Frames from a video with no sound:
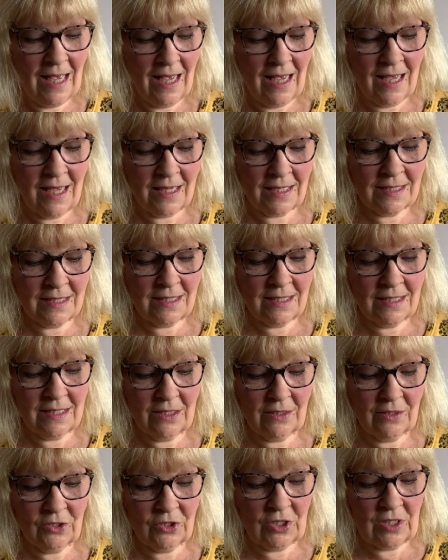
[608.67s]
and
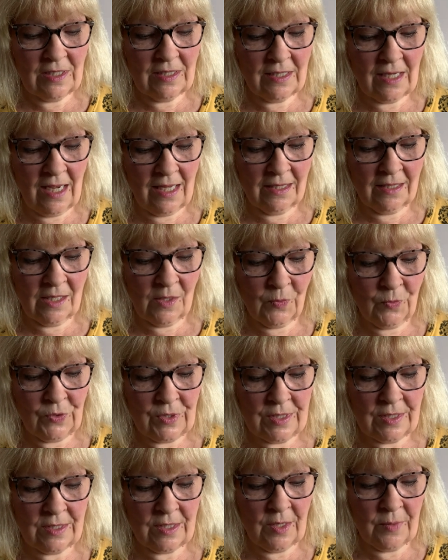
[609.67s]
she said there
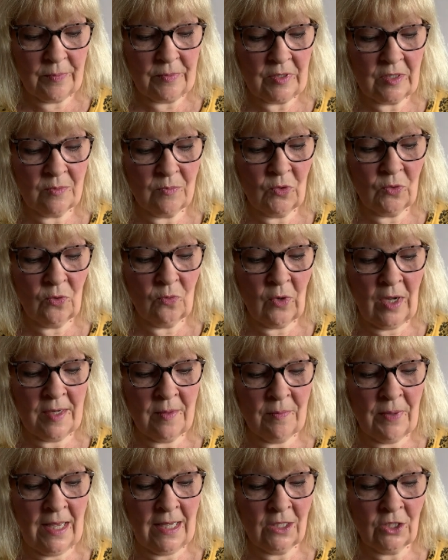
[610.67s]
was some small white
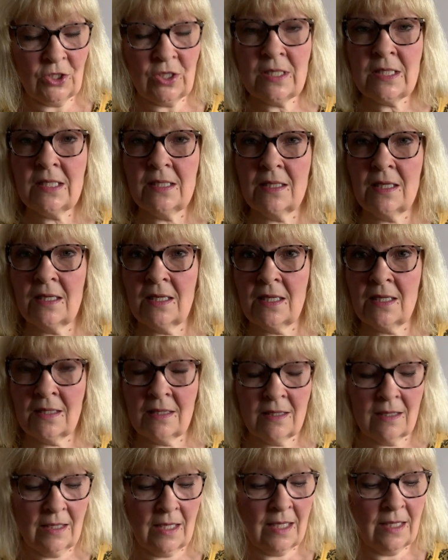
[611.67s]
patches
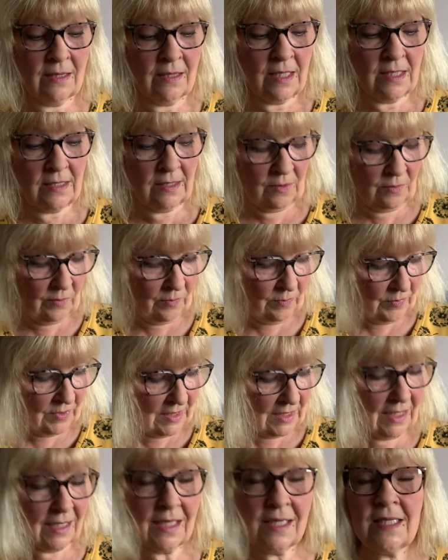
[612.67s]
in this
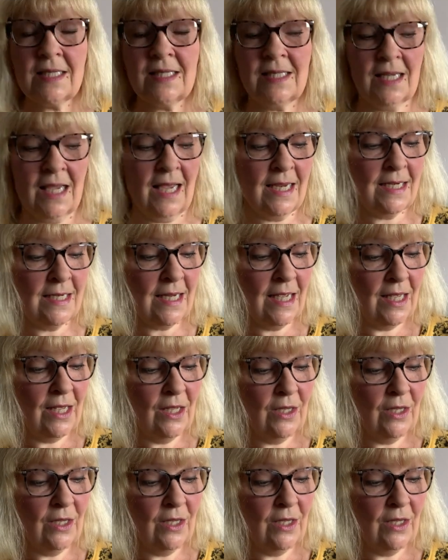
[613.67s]
particular skein.